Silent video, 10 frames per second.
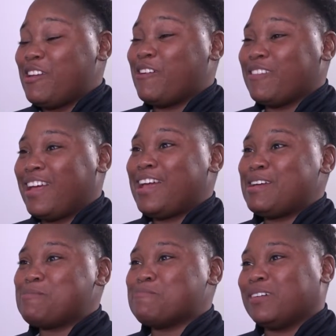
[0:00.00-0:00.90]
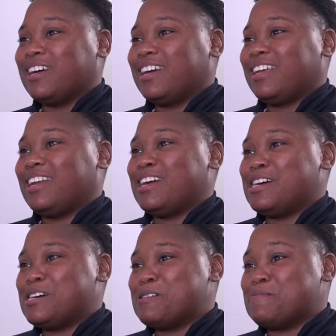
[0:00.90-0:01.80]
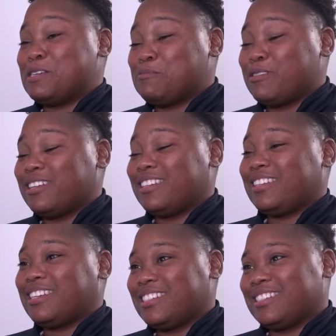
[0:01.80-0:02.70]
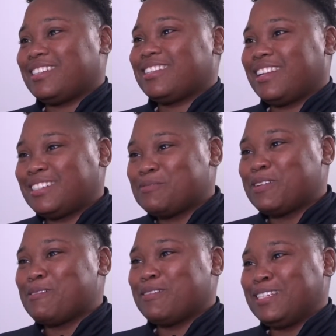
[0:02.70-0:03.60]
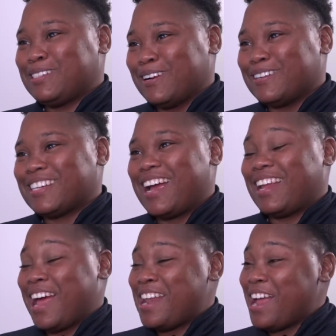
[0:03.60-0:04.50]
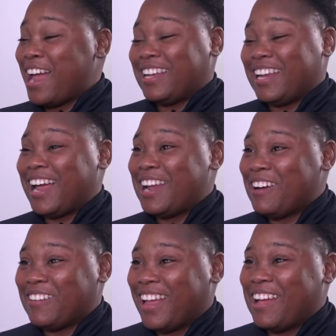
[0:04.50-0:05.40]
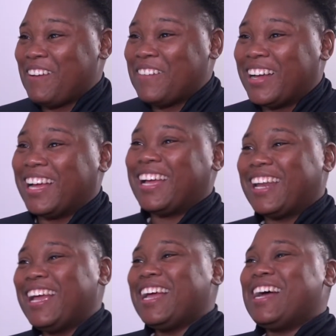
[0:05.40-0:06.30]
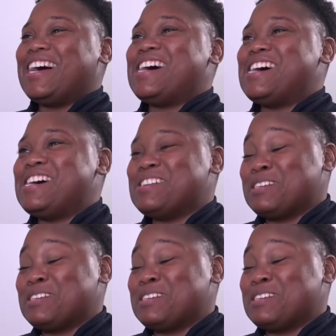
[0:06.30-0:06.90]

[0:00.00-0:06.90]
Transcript: know that, but that's some good research. I did not know that. But,